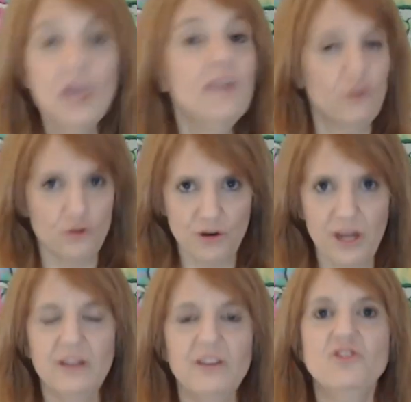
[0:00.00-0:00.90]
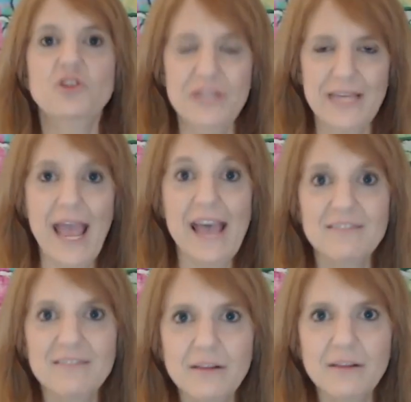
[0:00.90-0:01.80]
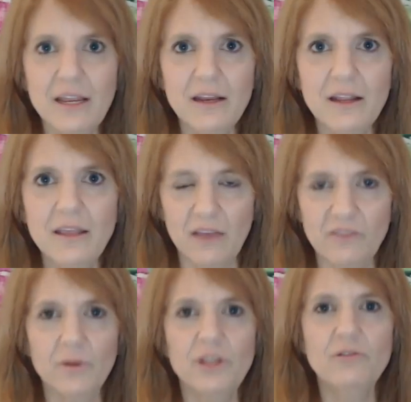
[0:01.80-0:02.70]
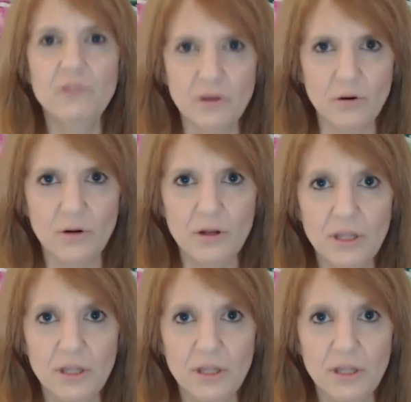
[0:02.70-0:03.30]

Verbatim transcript: If you're trained to de escalate, guess what you do?